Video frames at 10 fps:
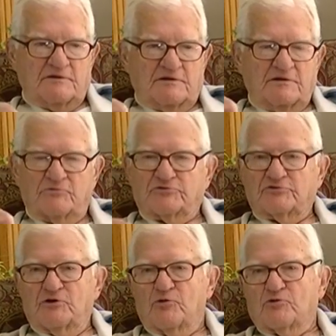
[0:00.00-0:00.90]
He was
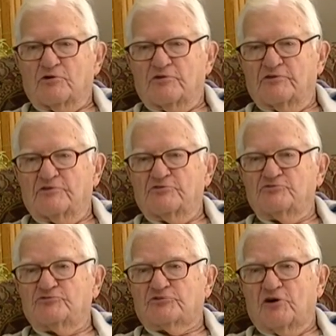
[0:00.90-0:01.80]
lower than
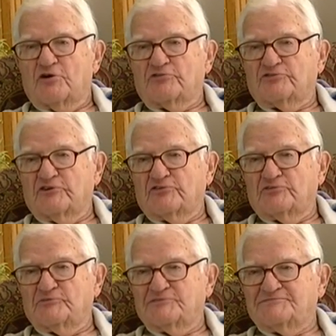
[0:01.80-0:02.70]
used car salesman.